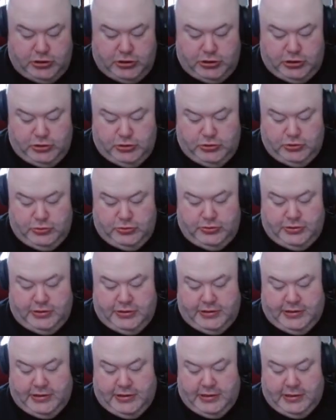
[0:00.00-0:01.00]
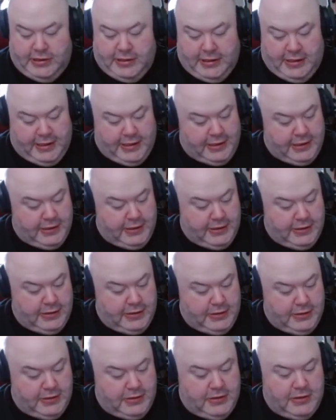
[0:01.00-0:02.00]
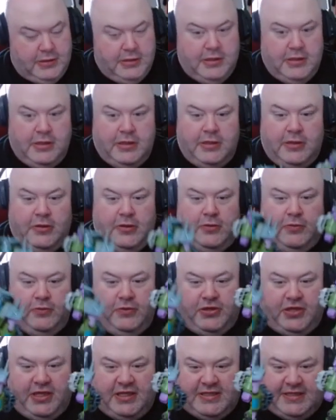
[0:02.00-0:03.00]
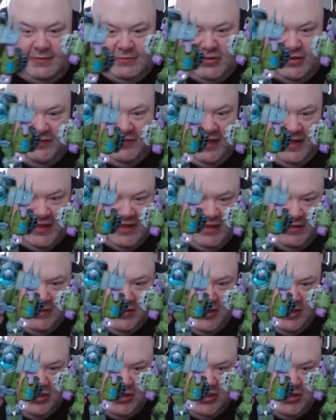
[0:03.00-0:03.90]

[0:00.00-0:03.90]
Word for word: to uh with the exception of like the the